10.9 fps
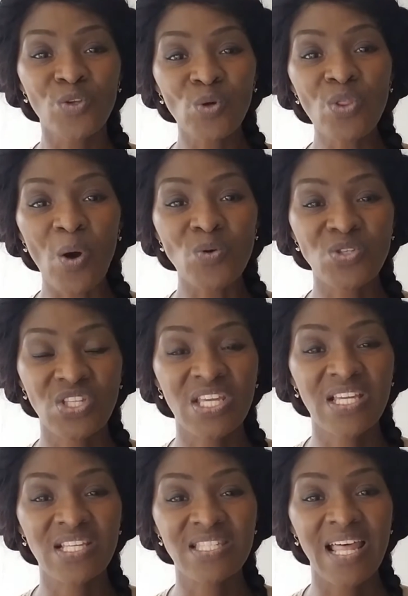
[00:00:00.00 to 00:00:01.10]
do those
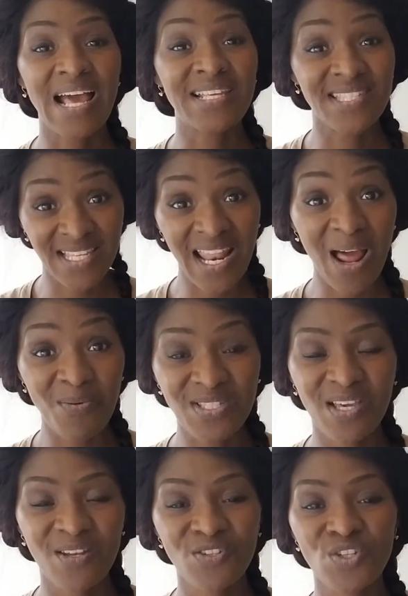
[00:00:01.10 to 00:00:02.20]
things that I said I was
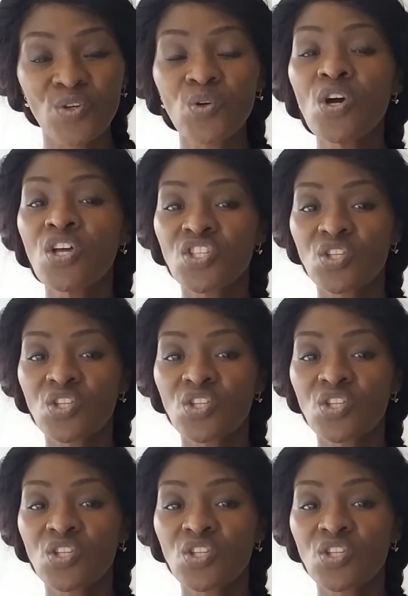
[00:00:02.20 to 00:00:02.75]
gonna do.